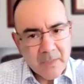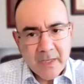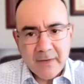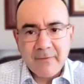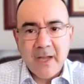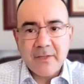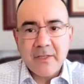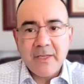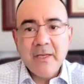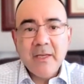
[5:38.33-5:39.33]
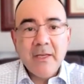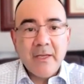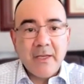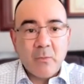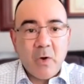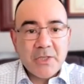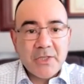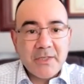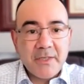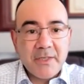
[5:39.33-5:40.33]
And finally, in
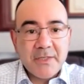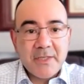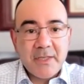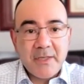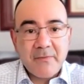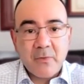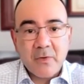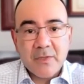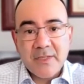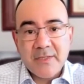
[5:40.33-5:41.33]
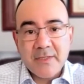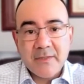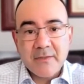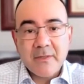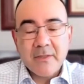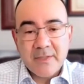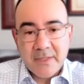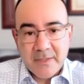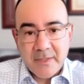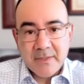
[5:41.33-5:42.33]
Washington, D.C., for
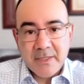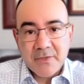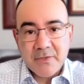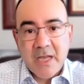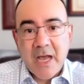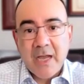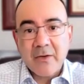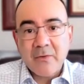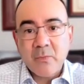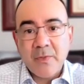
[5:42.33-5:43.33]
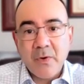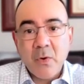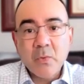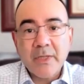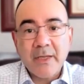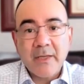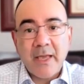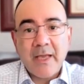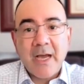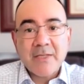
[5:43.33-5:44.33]
assistant teachers hired with only
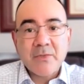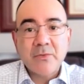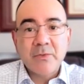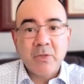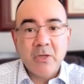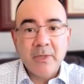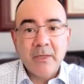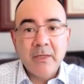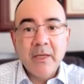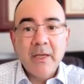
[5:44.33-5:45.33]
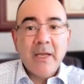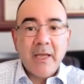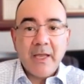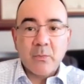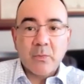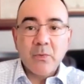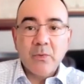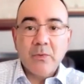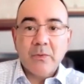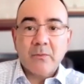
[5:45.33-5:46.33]
a high school diploma, a
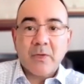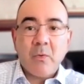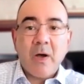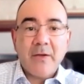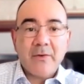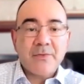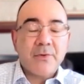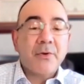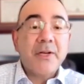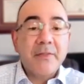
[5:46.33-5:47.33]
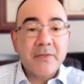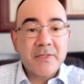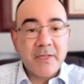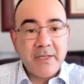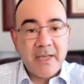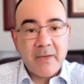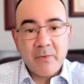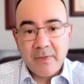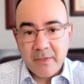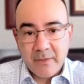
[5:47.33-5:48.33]
rule requires earning the CDA
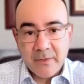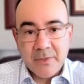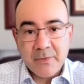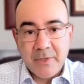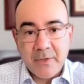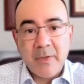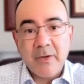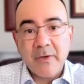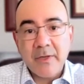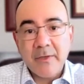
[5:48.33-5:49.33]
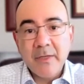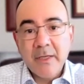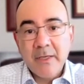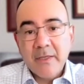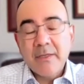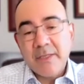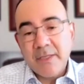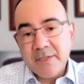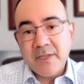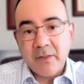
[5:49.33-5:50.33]
within a 2-year period.
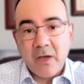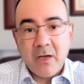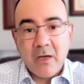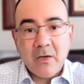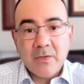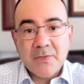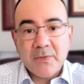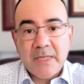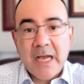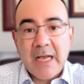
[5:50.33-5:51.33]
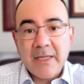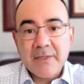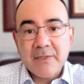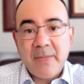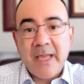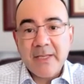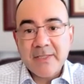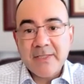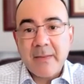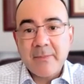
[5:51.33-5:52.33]
DC law also ties pay
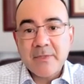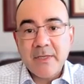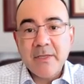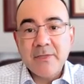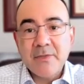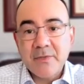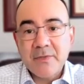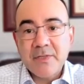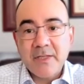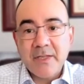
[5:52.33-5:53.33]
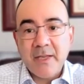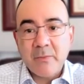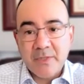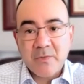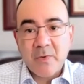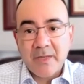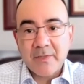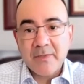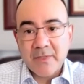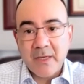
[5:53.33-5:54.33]
steps into the CDA, which
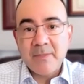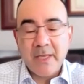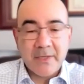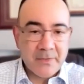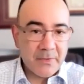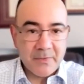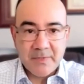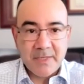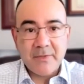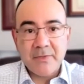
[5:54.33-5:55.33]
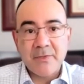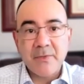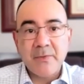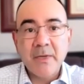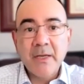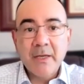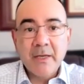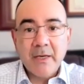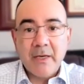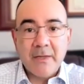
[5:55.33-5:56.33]
strengthens uptake. So you see the two
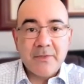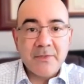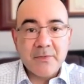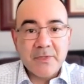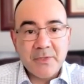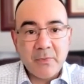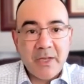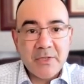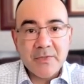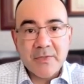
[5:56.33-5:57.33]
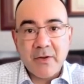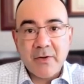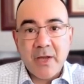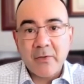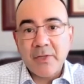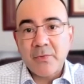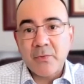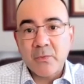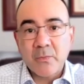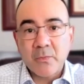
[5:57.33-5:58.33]
situations there, not only
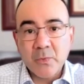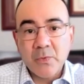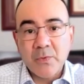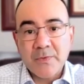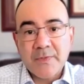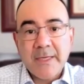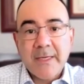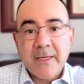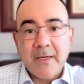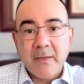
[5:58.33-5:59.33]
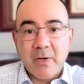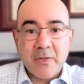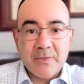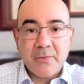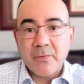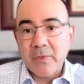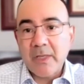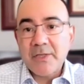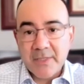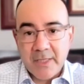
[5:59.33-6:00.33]
through rules, but also through
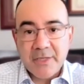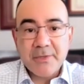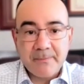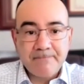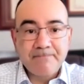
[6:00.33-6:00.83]
legislation.